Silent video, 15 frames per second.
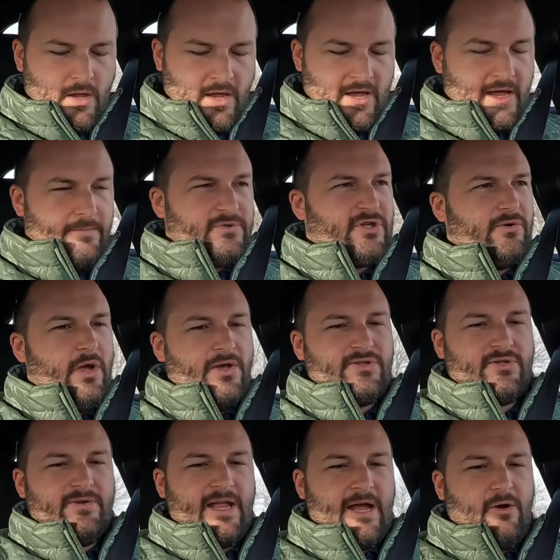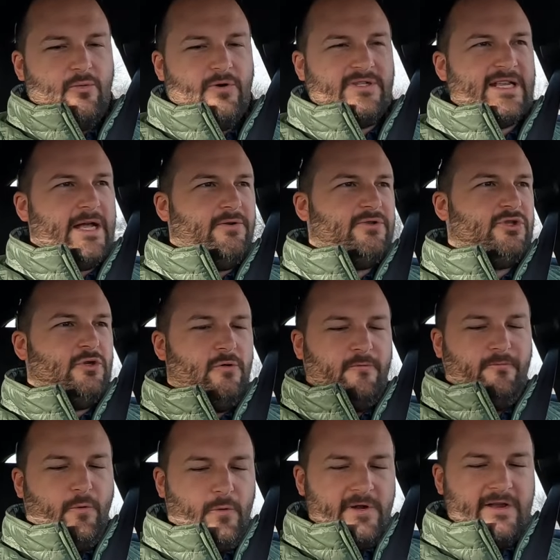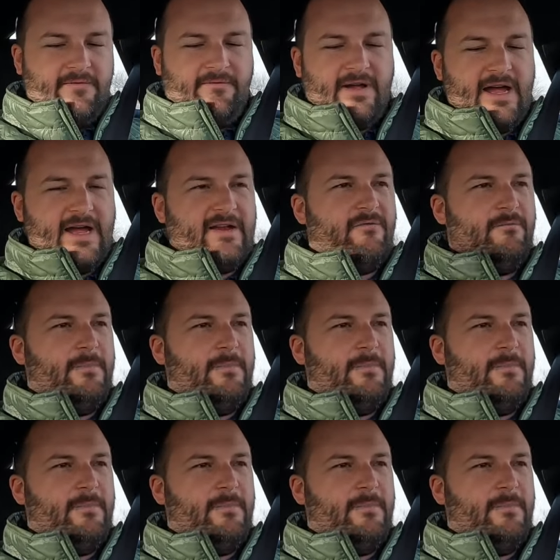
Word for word: Um, so also now we're down to 45